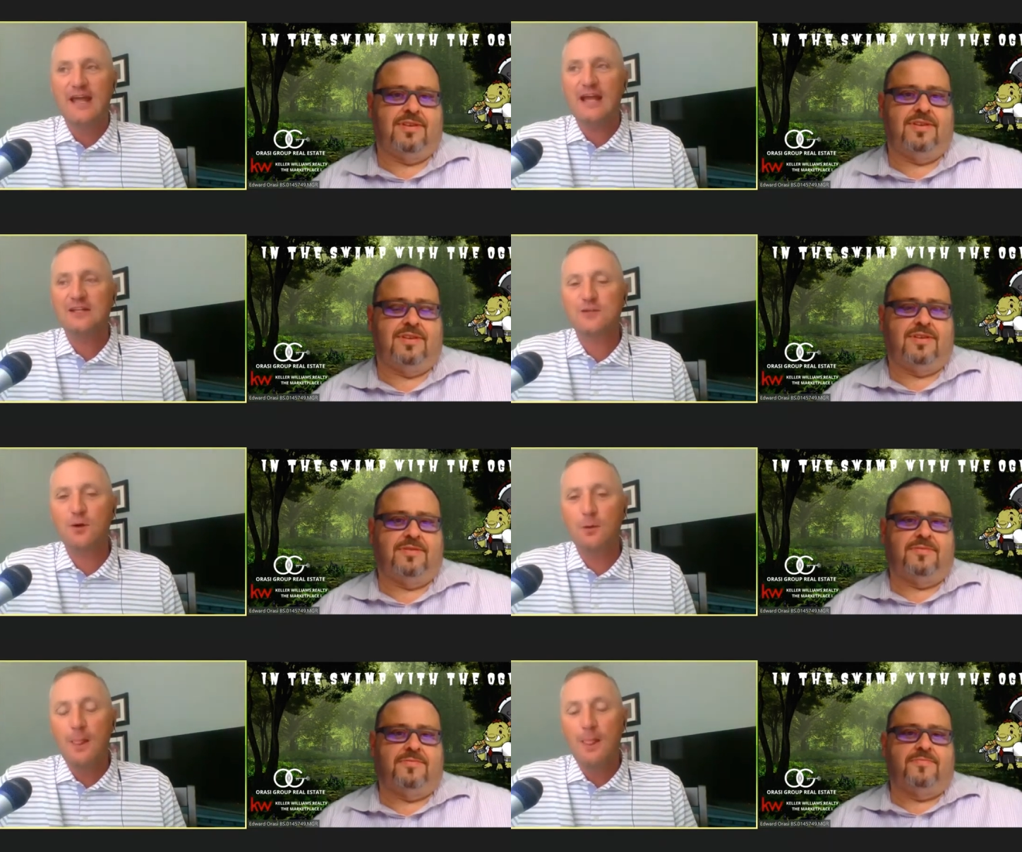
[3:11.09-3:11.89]
Speaker 1: And
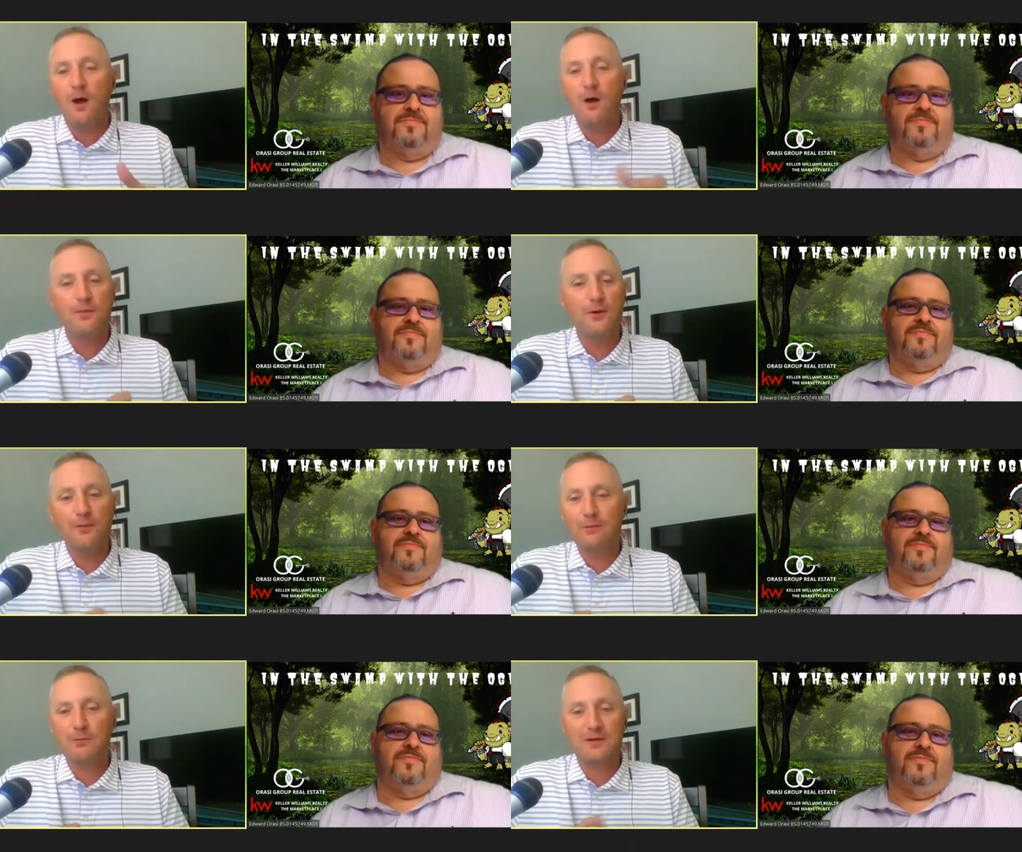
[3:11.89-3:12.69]
so, although
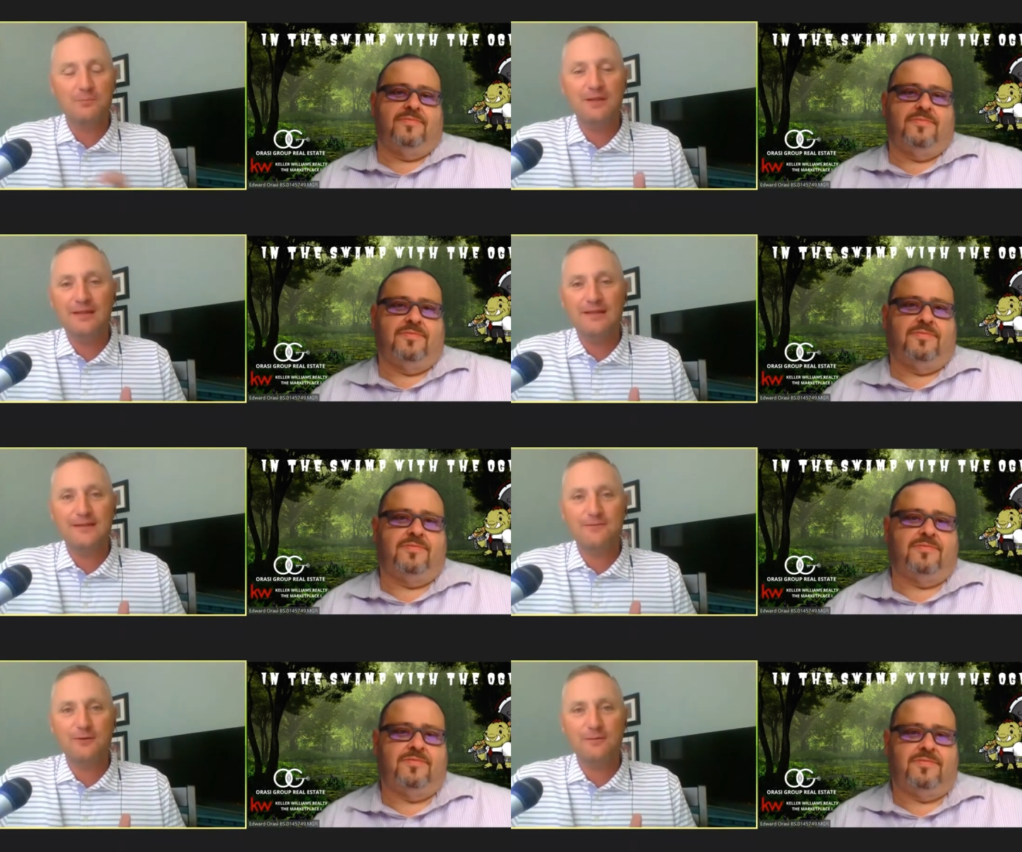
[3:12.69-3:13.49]
they were completely
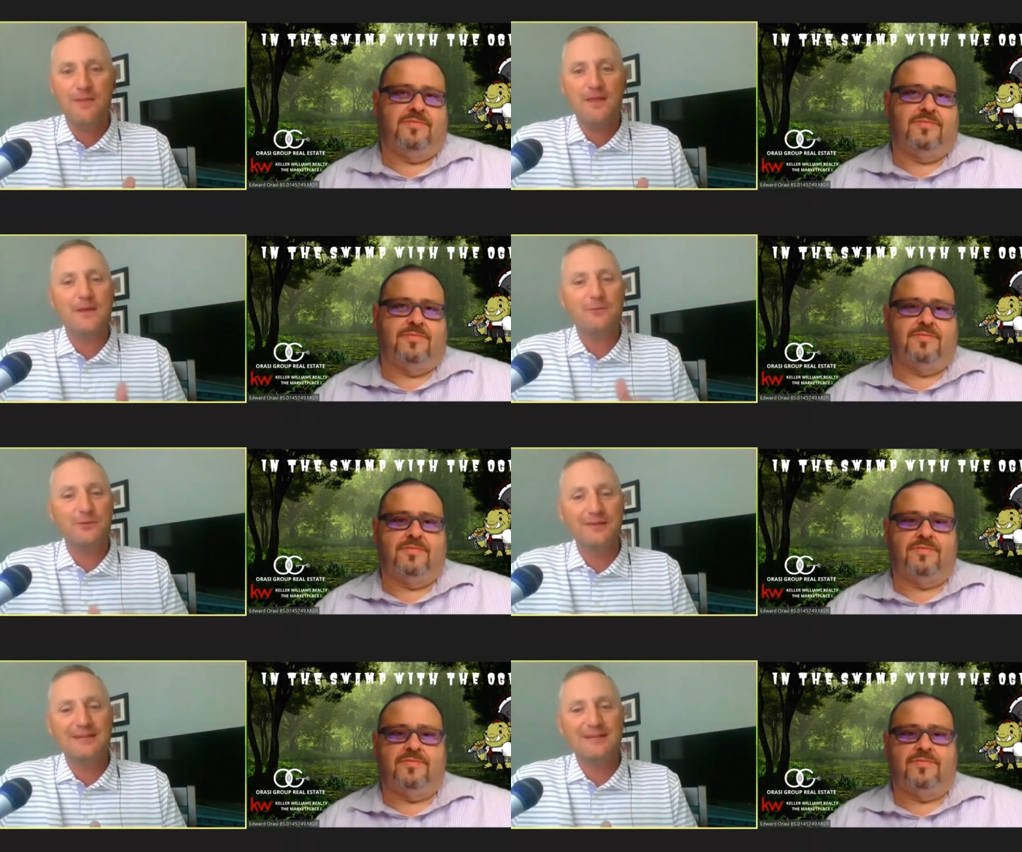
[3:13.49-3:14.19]
different, they really